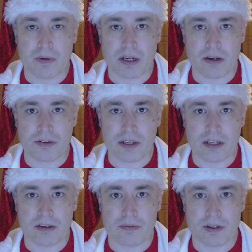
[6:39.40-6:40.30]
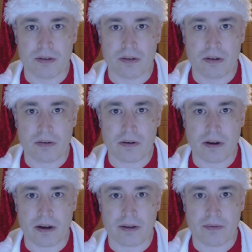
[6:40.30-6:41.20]
We are thinking of you, all
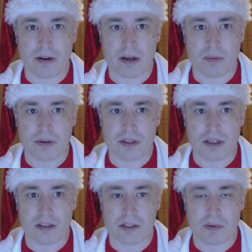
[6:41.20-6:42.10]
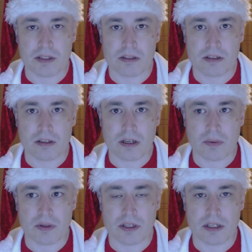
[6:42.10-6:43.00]
right, and we're thinking of Spencer,
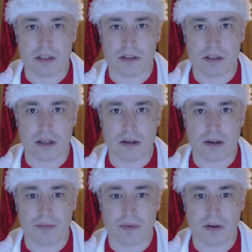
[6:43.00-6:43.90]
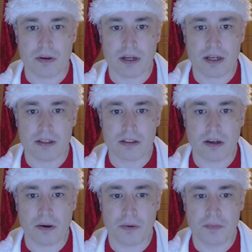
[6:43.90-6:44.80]
and we're thinking of Sarah. Okay,
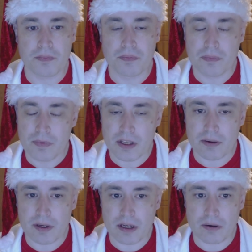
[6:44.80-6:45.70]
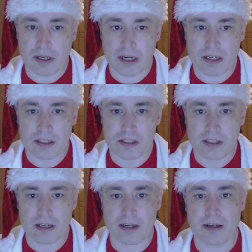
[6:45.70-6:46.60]
so there we go,
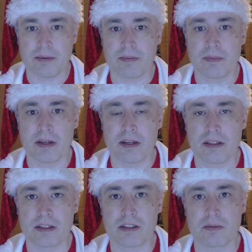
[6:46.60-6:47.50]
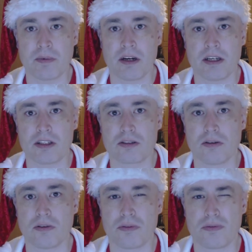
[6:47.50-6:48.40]
guys. This is my
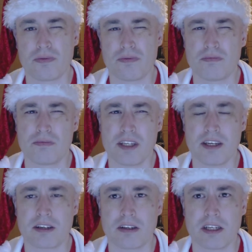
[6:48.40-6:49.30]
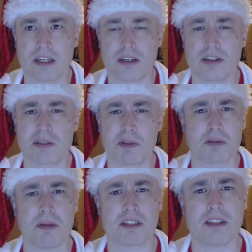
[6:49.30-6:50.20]
sort of technically a
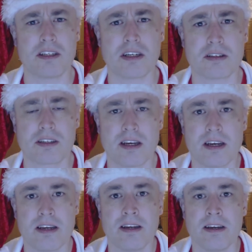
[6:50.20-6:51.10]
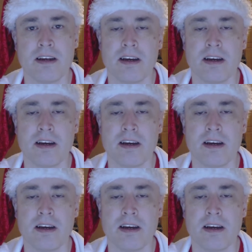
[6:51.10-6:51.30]
Christmas message, I'd say,